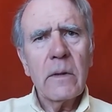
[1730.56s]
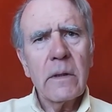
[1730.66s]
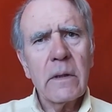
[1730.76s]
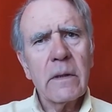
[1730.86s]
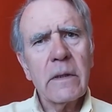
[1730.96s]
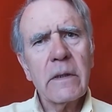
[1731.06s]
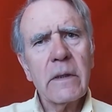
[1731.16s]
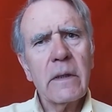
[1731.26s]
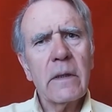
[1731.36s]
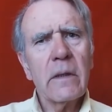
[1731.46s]
Let us
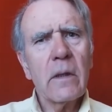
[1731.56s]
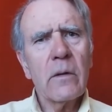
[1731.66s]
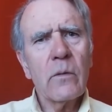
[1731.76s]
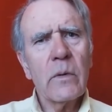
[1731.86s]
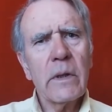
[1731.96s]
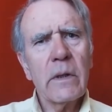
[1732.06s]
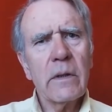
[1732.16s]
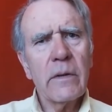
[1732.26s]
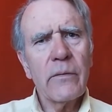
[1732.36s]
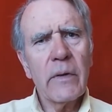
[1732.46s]
see how we
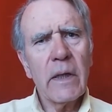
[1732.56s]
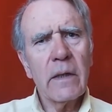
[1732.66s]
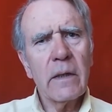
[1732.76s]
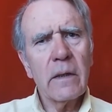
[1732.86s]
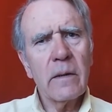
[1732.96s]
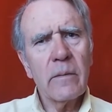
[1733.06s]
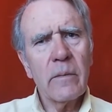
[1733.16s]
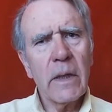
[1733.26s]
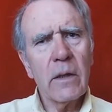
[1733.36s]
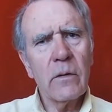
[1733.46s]

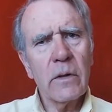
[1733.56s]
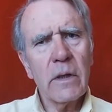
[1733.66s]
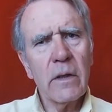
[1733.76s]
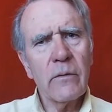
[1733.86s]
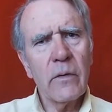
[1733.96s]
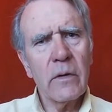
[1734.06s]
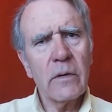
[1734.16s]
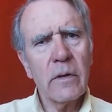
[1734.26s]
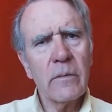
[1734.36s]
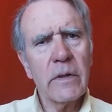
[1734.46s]
define by looking for
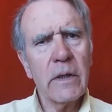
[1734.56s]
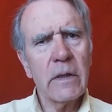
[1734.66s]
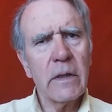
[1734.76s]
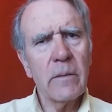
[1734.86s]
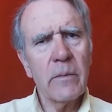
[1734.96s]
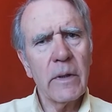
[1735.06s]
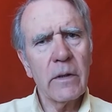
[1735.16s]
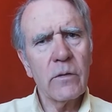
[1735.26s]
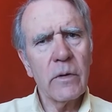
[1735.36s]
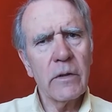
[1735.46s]
something
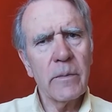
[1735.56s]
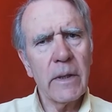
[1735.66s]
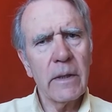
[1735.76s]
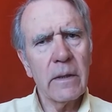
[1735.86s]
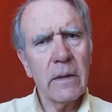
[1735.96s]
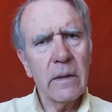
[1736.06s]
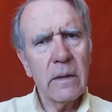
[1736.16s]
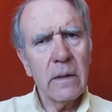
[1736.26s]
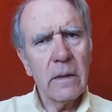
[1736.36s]
simpler to explain.